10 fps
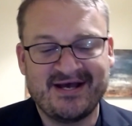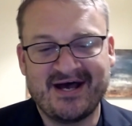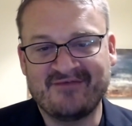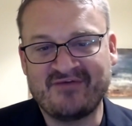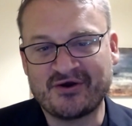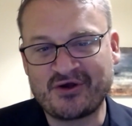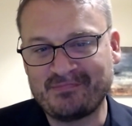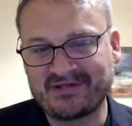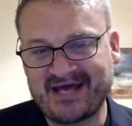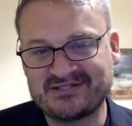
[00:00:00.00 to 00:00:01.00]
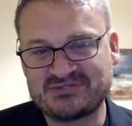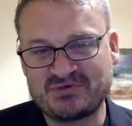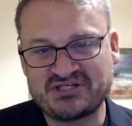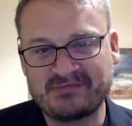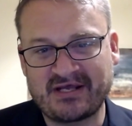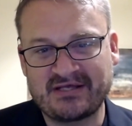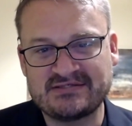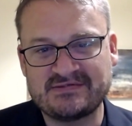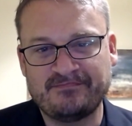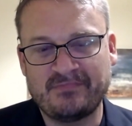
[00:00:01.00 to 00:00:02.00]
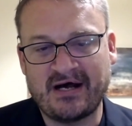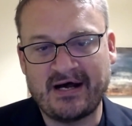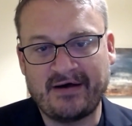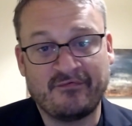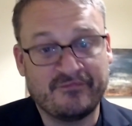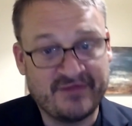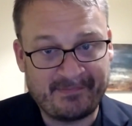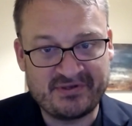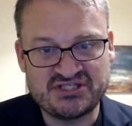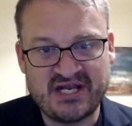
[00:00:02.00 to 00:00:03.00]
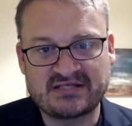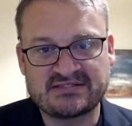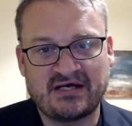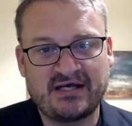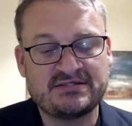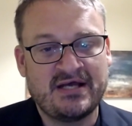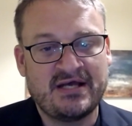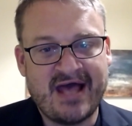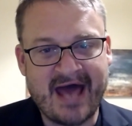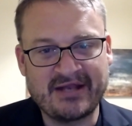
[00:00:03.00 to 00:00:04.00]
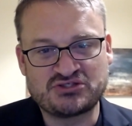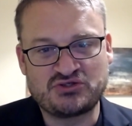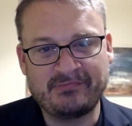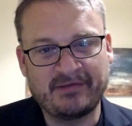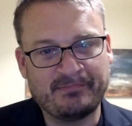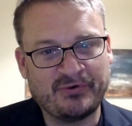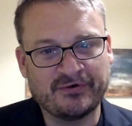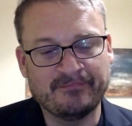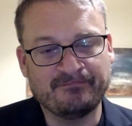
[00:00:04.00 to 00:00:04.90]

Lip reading: very complicated switching mechanism on the epigenetic side and extremely important.